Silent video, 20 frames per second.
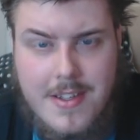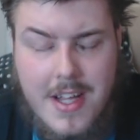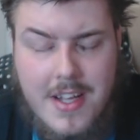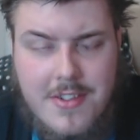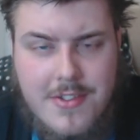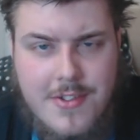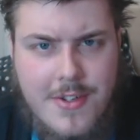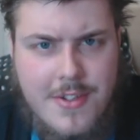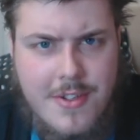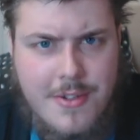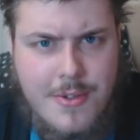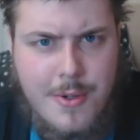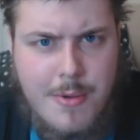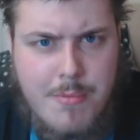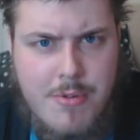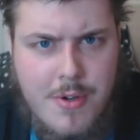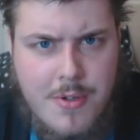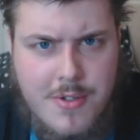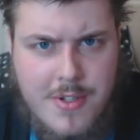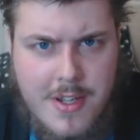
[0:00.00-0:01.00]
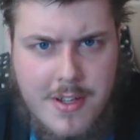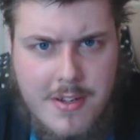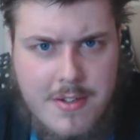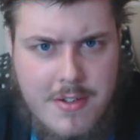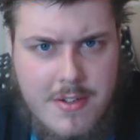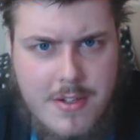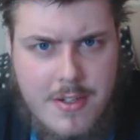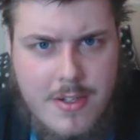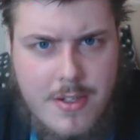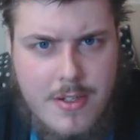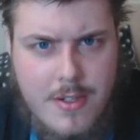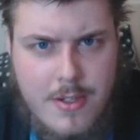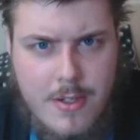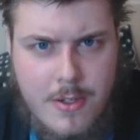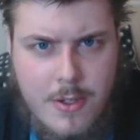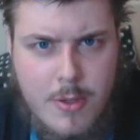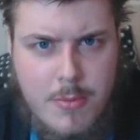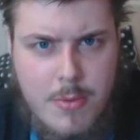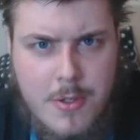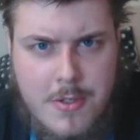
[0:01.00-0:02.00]
That's not the thought process.
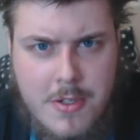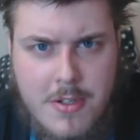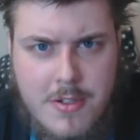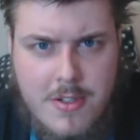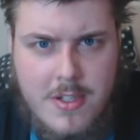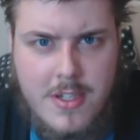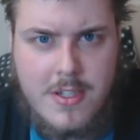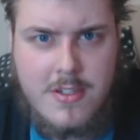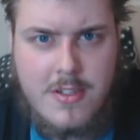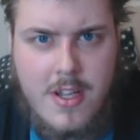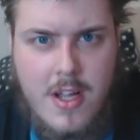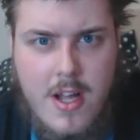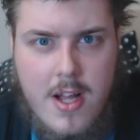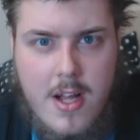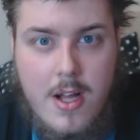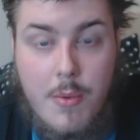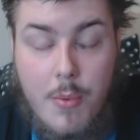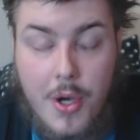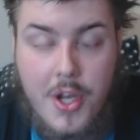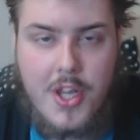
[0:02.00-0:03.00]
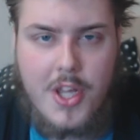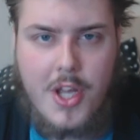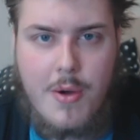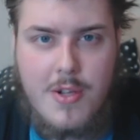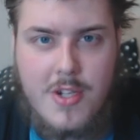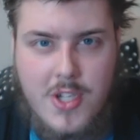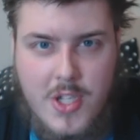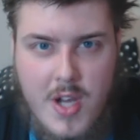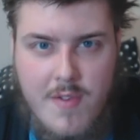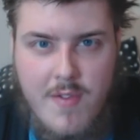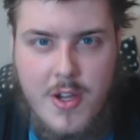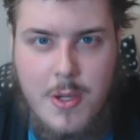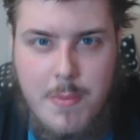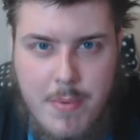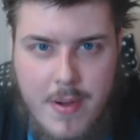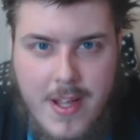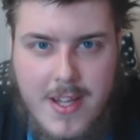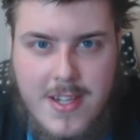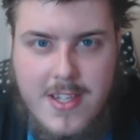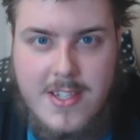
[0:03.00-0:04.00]
The thought process is, we're going to go discover new
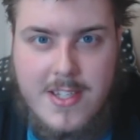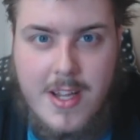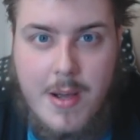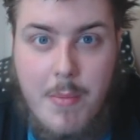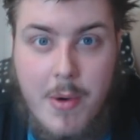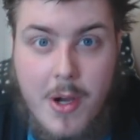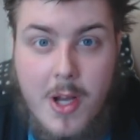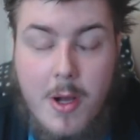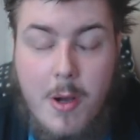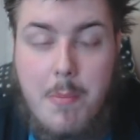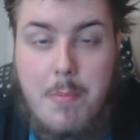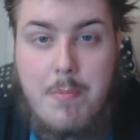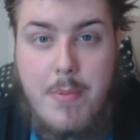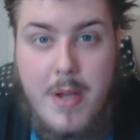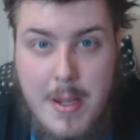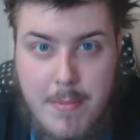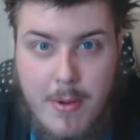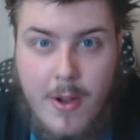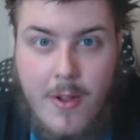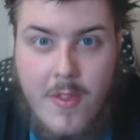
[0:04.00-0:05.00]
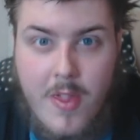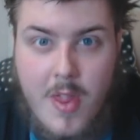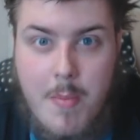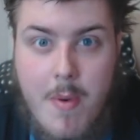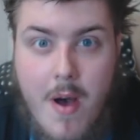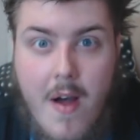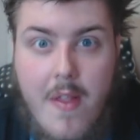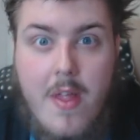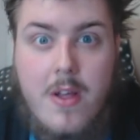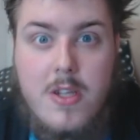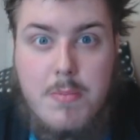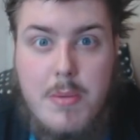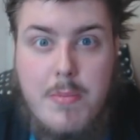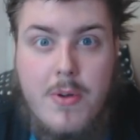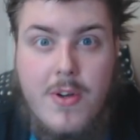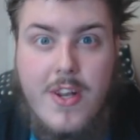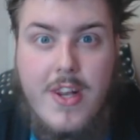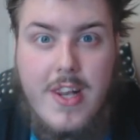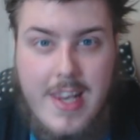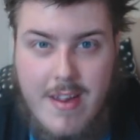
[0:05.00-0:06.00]
places, and we're going to put people on them, and those
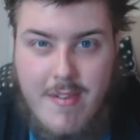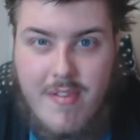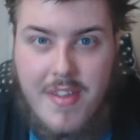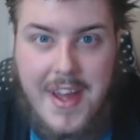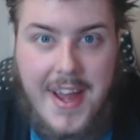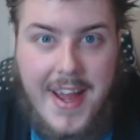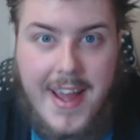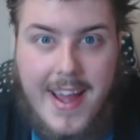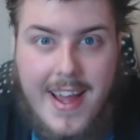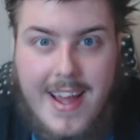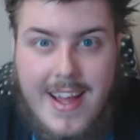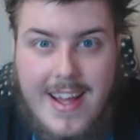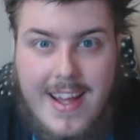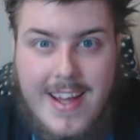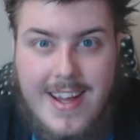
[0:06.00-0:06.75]
people can live there.